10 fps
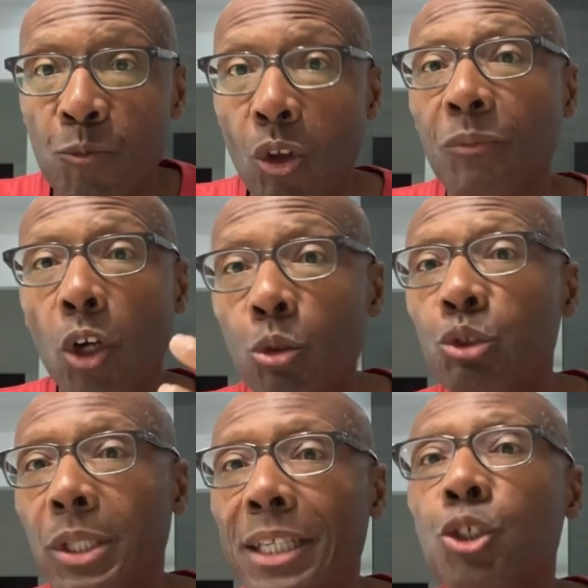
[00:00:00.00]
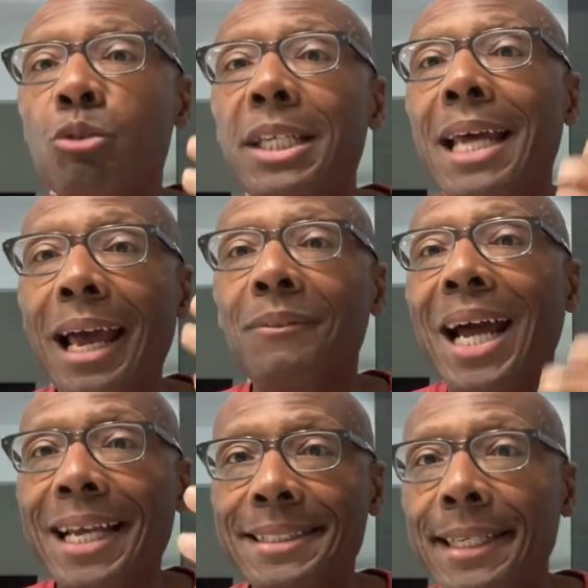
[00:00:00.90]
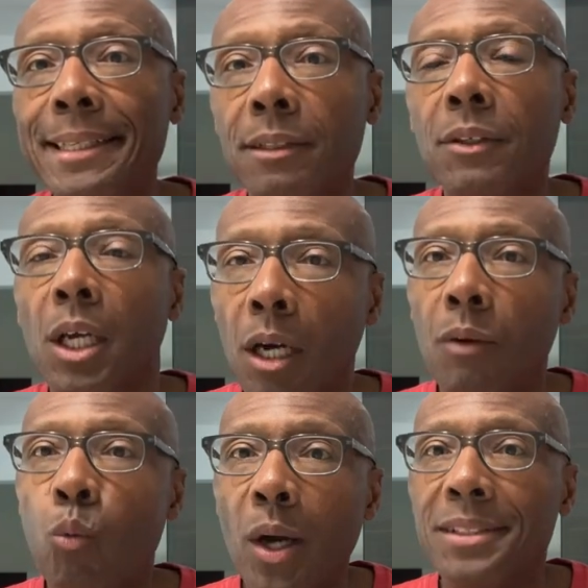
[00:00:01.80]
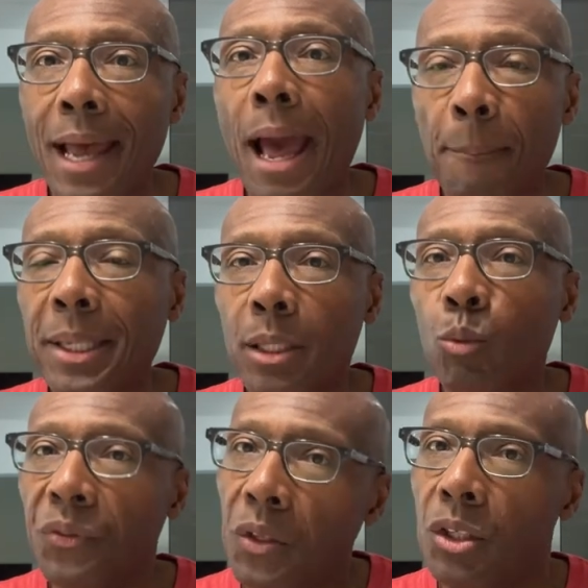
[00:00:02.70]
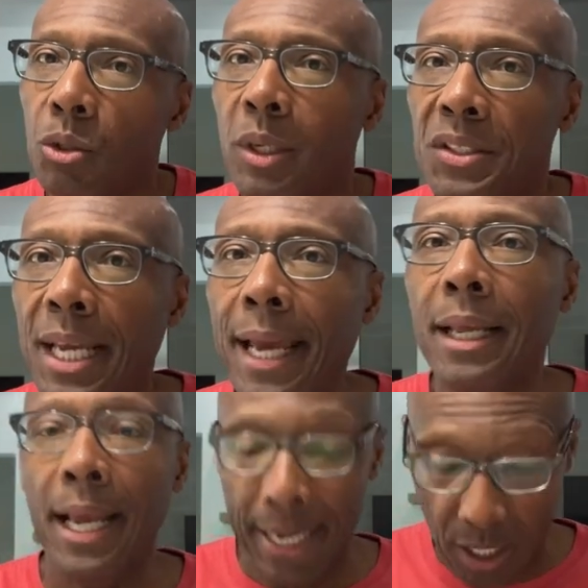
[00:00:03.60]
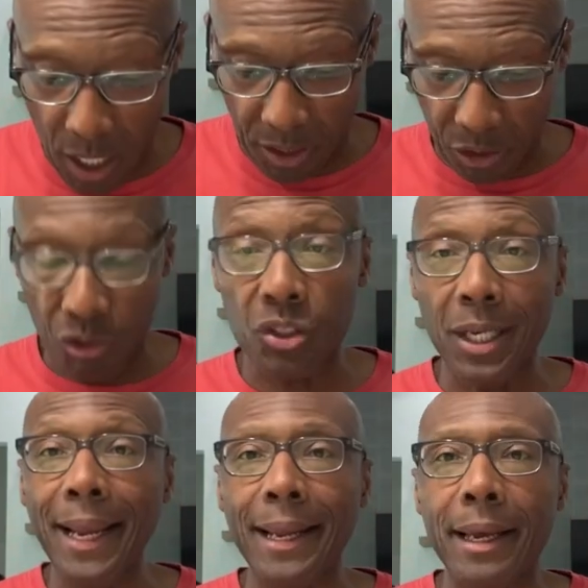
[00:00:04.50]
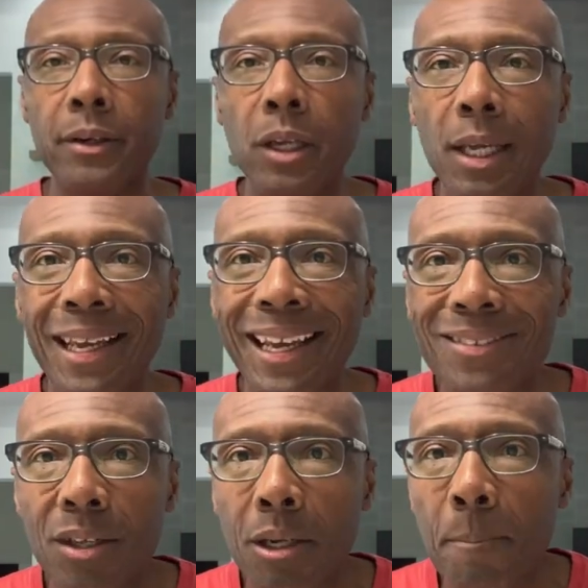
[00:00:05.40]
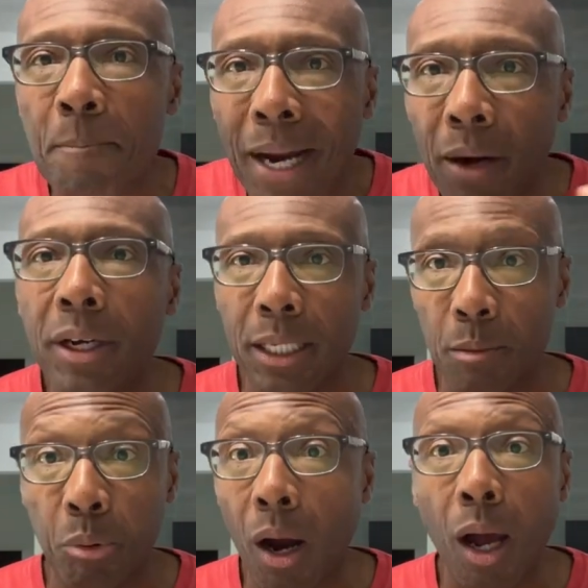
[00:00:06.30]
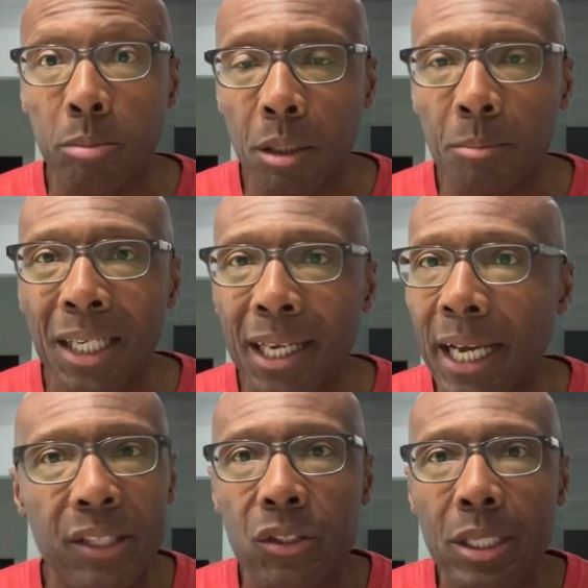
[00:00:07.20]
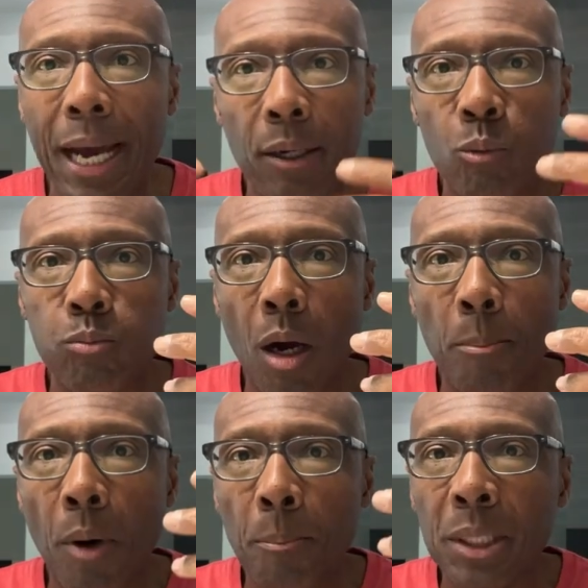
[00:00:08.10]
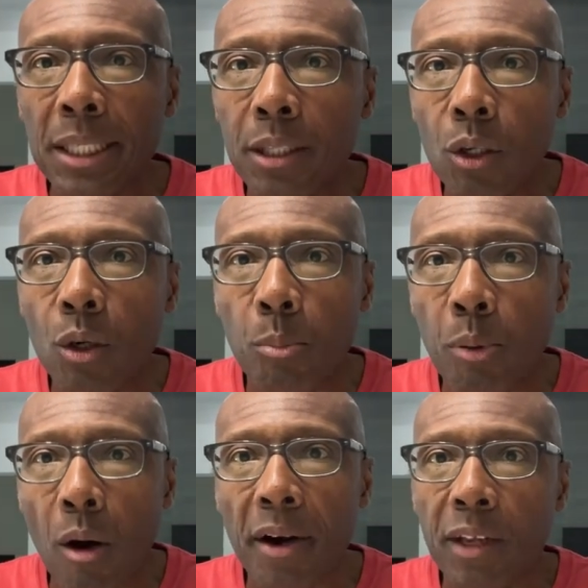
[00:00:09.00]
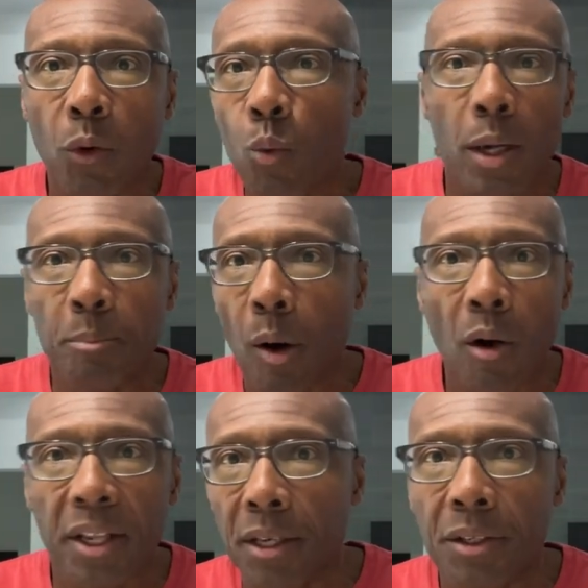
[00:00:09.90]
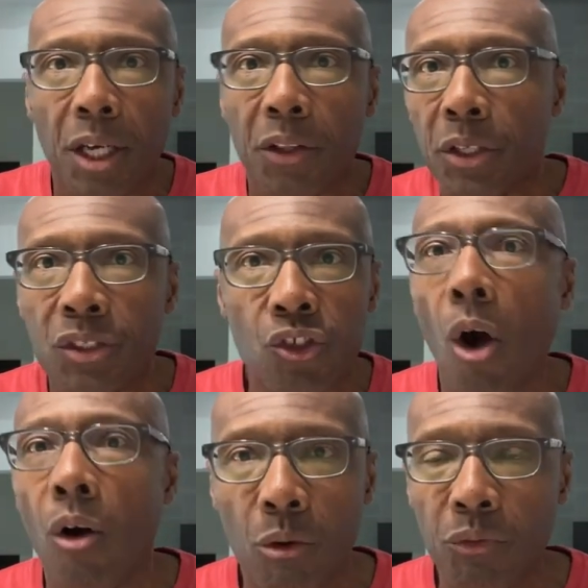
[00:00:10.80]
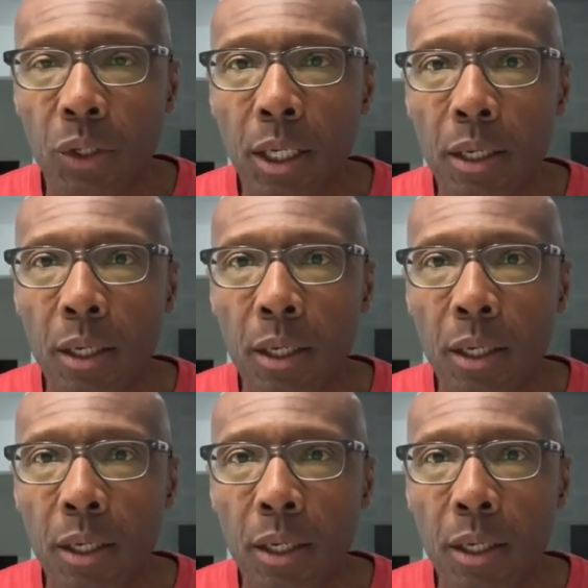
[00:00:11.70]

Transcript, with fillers: So I've told you that. You need to have an idea of what's happening with the U.S. debt and understand it's an American problem. It's not a political party for one party or another to solve.